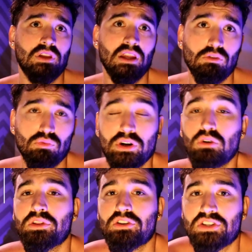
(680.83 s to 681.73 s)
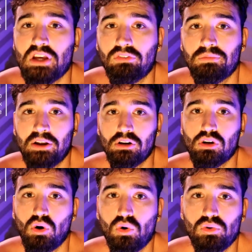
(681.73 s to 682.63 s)
getting real with yourself about your
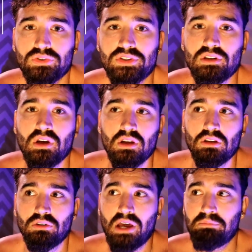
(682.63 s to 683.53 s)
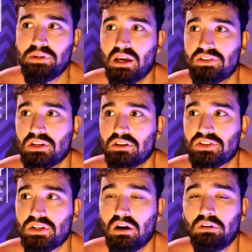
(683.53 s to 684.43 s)
goals, you know, not BSing
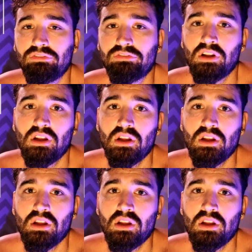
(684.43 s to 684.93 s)
yourself,